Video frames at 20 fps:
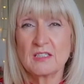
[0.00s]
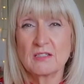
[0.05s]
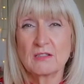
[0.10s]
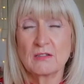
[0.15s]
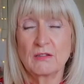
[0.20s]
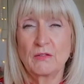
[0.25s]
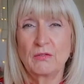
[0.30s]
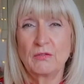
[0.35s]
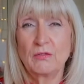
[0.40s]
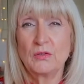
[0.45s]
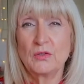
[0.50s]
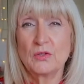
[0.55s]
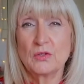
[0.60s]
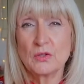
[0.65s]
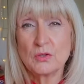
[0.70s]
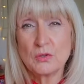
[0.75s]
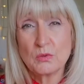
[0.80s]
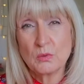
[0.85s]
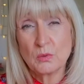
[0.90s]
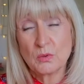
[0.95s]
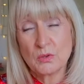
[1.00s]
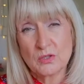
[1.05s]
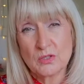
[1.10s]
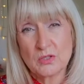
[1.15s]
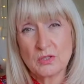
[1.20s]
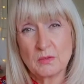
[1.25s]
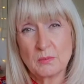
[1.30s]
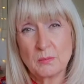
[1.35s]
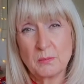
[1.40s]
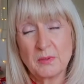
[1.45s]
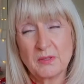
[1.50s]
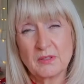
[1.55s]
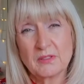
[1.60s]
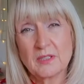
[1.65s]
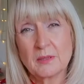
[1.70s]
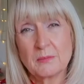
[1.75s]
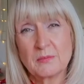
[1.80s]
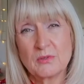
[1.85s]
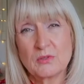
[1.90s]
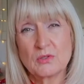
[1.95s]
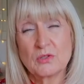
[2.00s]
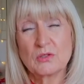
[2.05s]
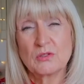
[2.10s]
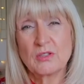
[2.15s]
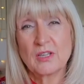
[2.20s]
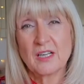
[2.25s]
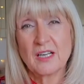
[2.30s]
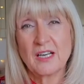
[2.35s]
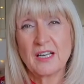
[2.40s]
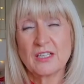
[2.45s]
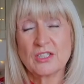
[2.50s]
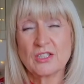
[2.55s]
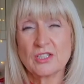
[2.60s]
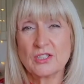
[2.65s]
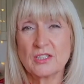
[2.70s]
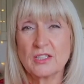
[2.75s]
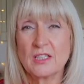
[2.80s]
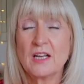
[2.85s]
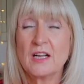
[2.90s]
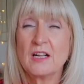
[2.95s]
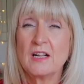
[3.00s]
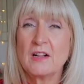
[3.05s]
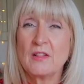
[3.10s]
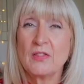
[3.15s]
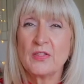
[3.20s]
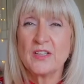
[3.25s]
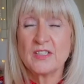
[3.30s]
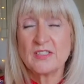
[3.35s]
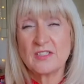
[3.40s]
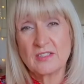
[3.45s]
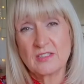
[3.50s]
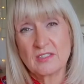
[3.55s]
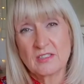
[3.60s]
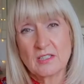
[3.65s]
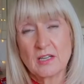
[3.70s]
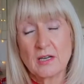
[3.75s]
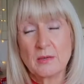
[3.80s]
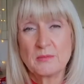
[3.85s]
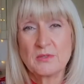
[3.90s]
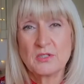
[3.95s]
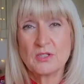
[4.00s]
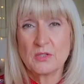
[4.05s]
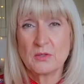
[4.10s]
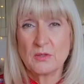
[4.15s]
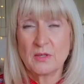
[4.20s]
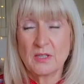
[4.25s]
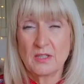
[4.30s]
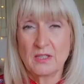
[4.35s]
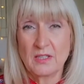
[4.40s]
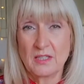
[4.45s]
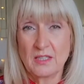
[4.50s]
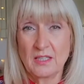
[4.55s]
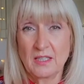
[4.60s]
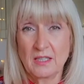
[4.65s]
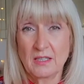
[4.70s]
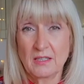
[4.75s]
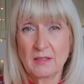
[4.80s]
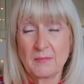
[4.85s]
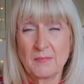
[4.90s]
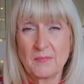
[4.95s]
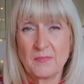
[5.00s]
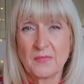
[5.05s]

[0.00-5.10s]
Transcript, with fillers: so if you do want to build up your jewellery collection, this is the time to do it, I think.